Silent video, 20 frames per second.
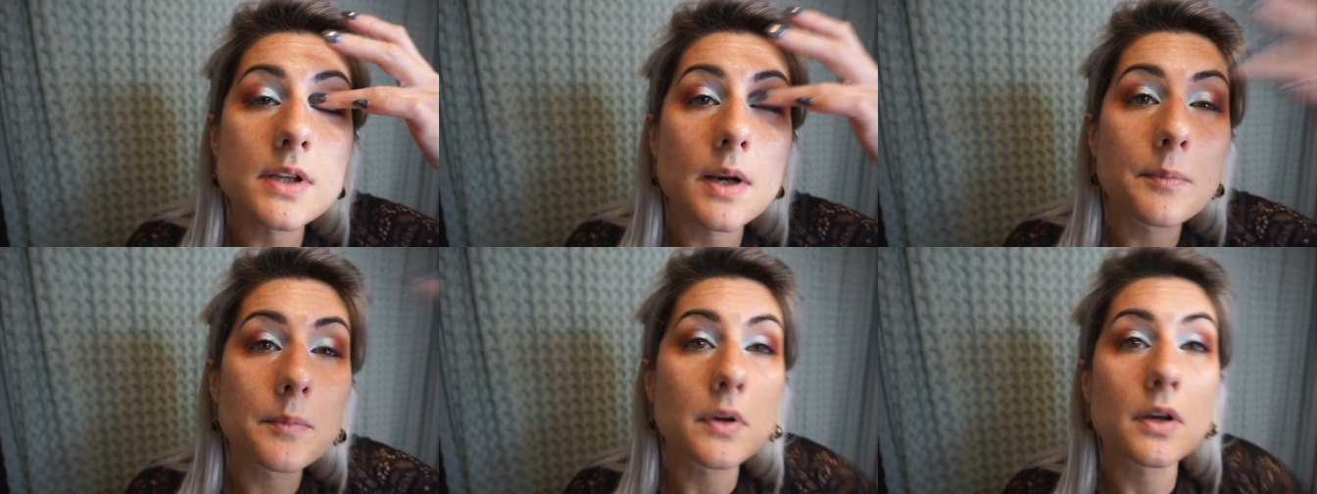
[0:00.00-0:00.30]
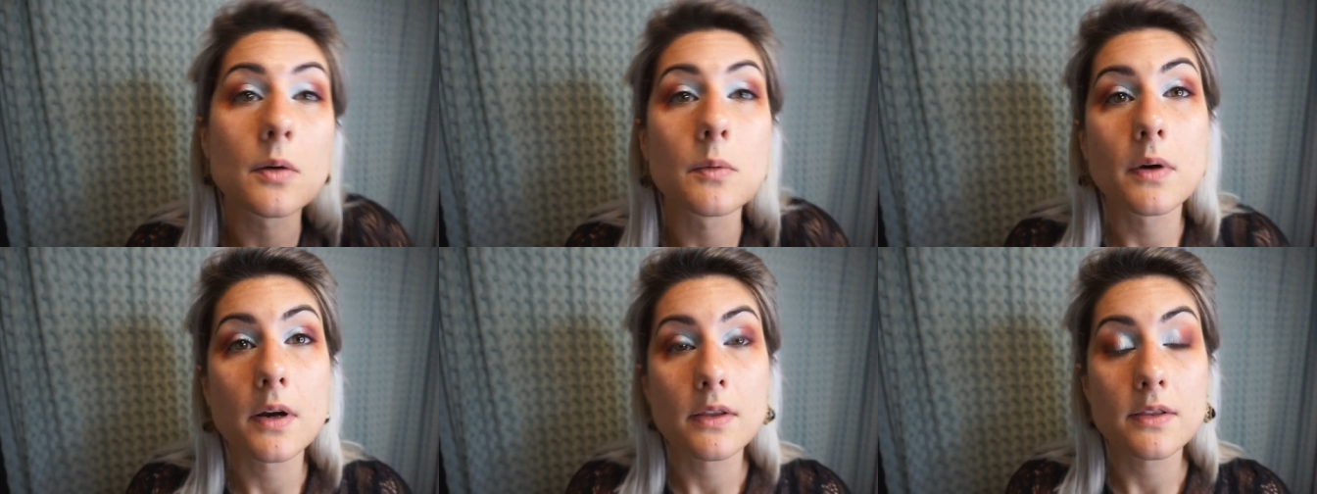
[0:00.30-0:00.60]
I'm
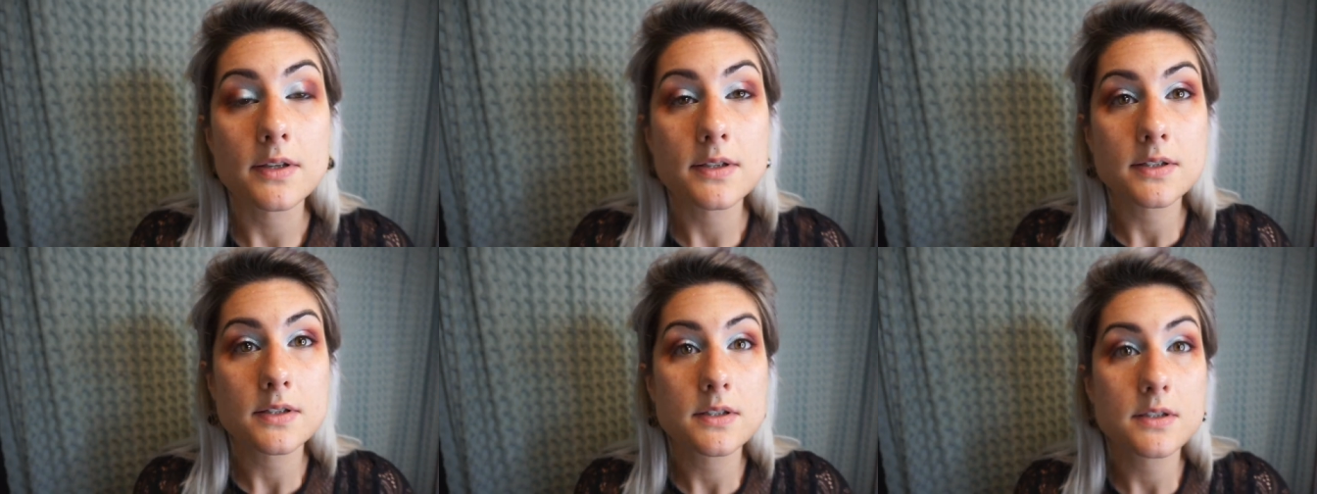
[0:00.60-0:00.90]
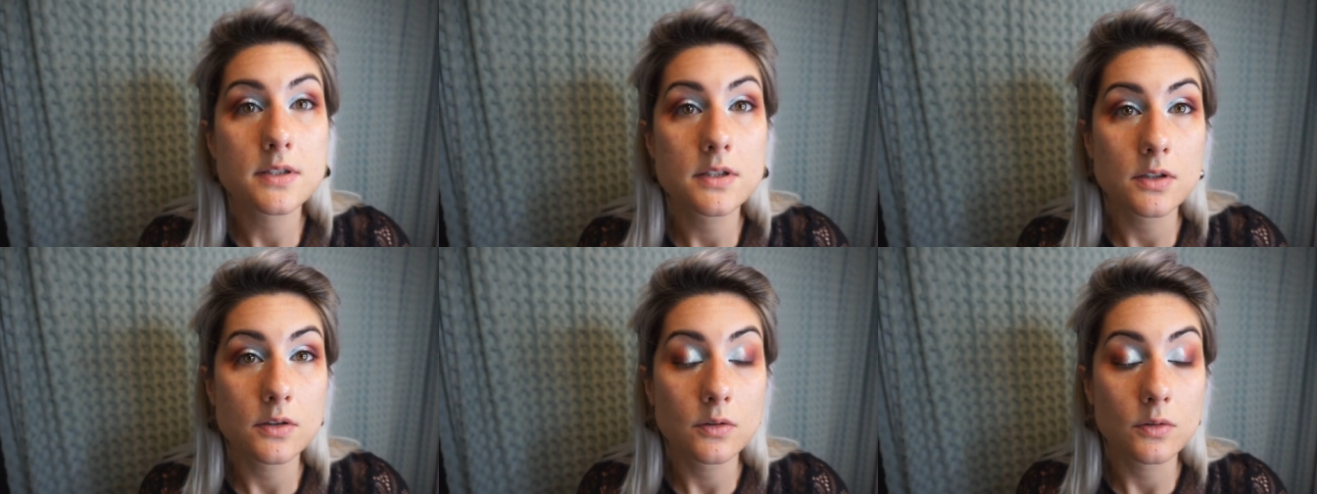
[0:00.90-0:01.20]
gonna wear this
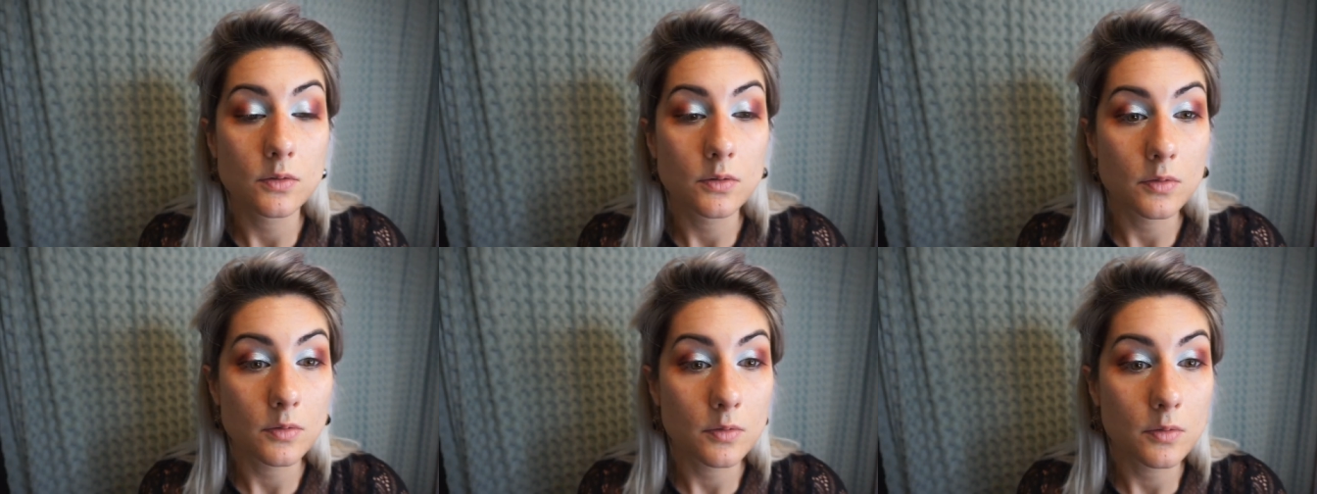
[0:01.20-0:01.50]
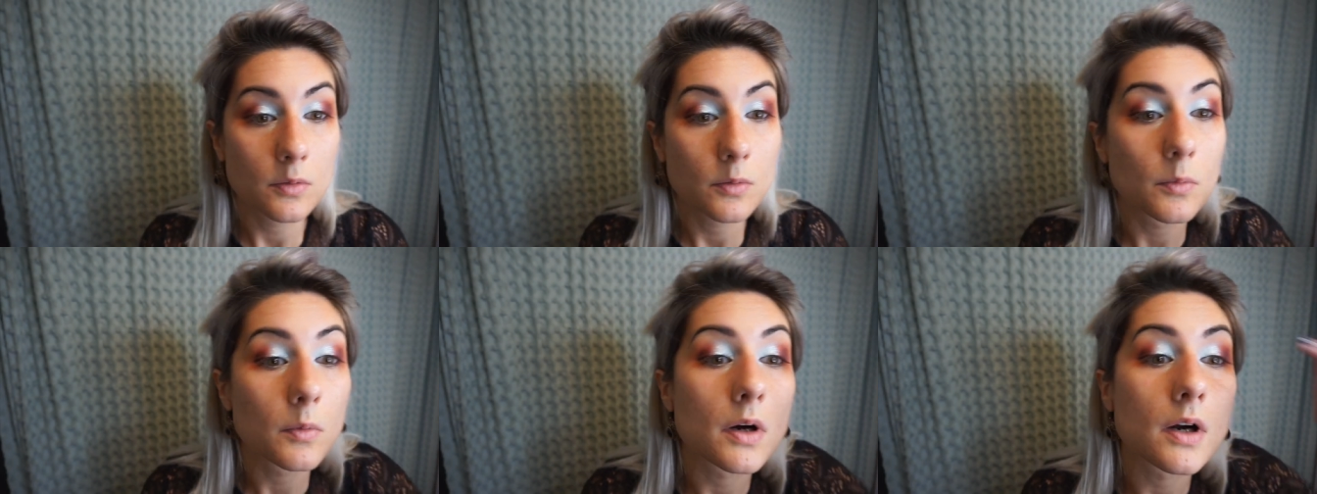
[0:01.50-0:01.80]

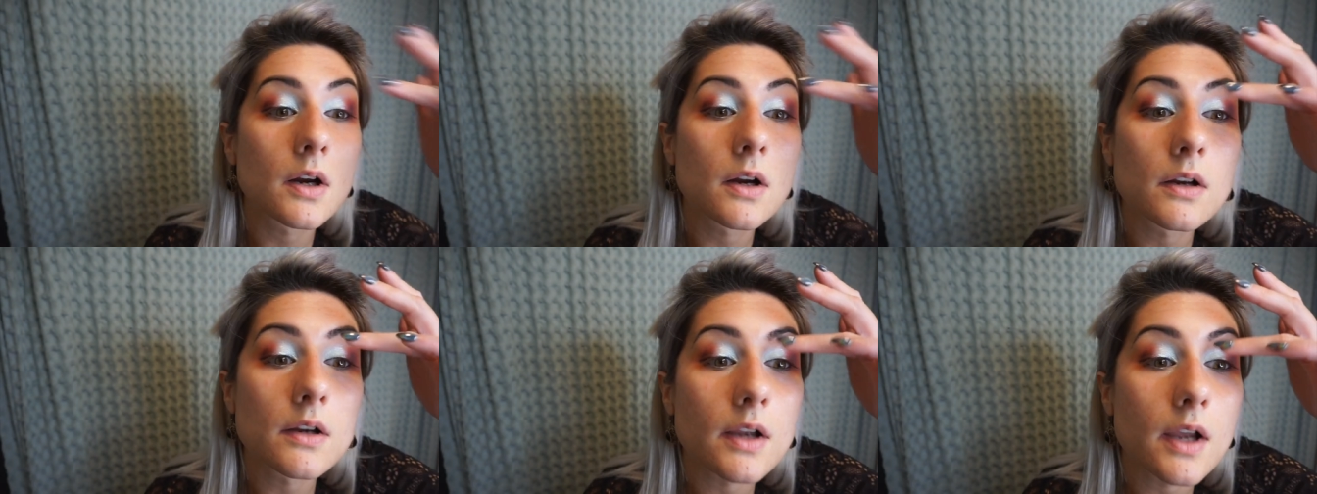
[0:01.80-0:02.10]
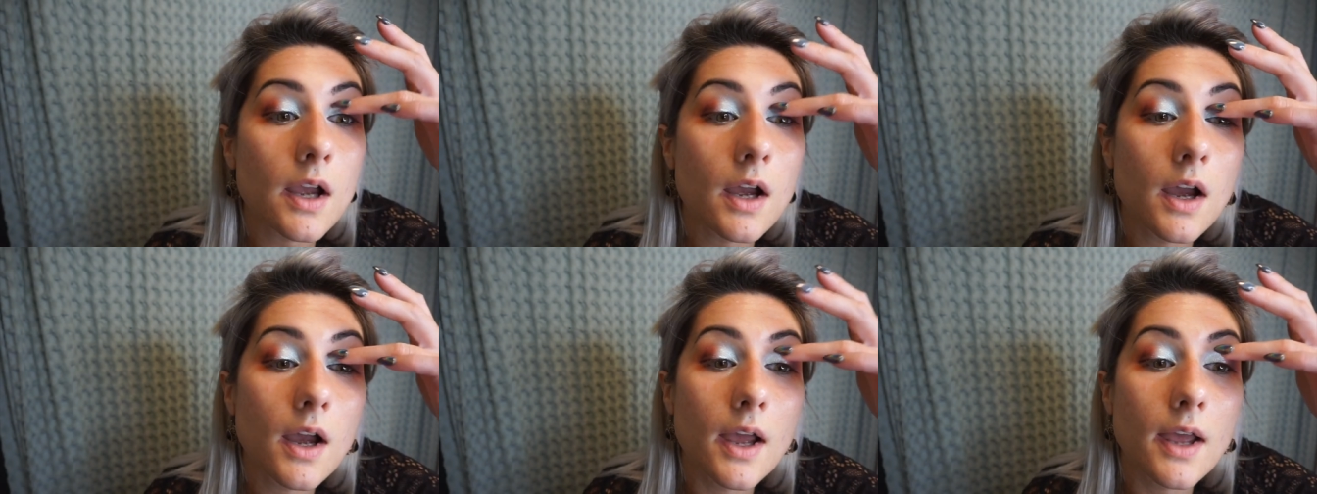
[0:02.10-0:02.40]
to work
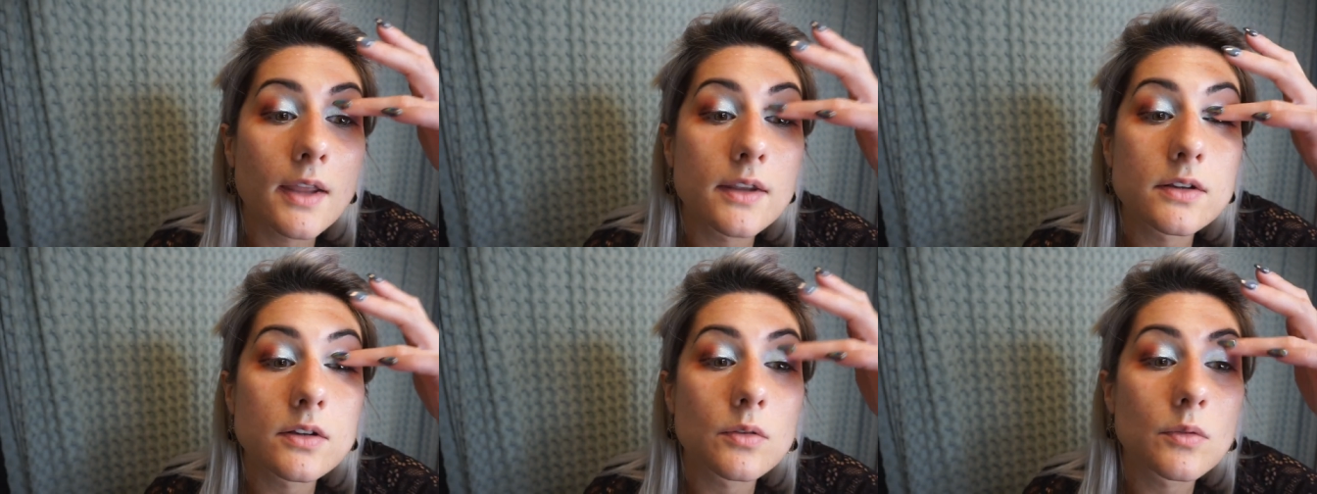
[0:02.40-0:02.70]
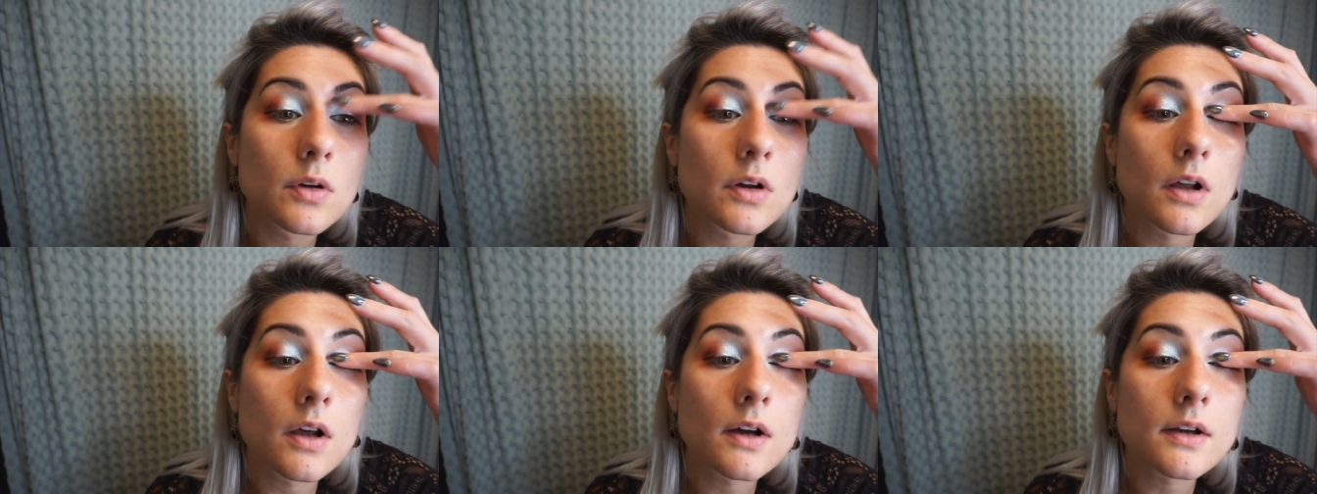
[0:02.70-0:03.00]
at
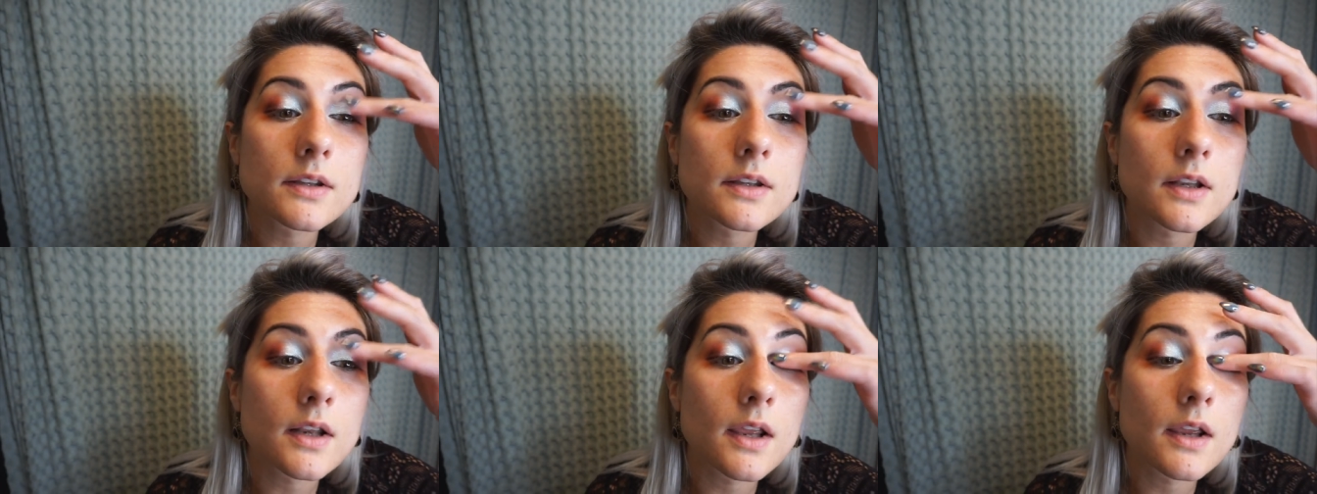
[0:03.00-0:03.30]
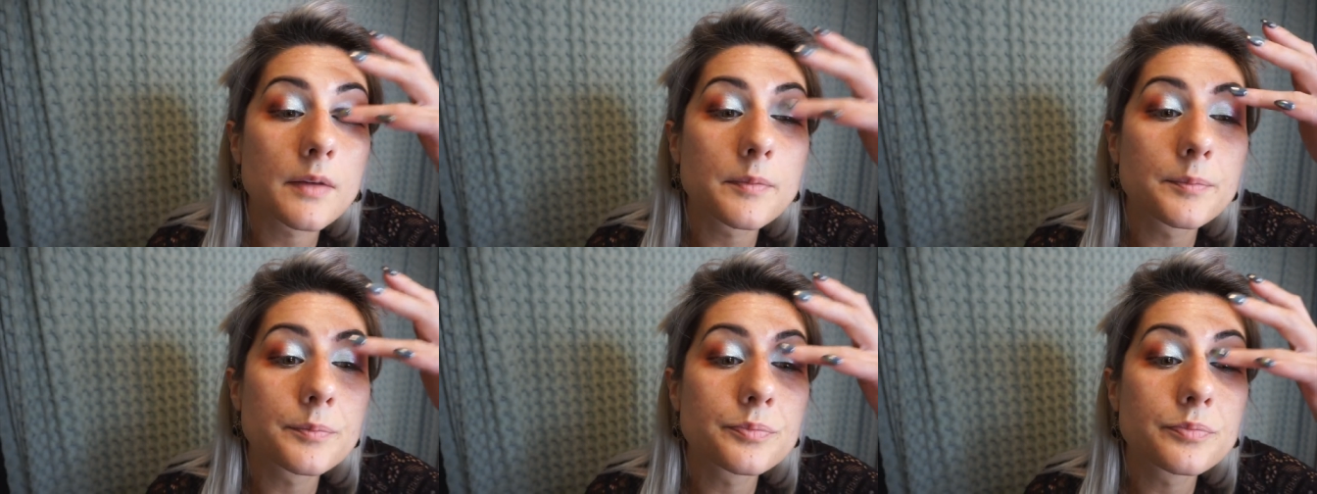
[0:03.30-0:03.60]
2 o'clock today,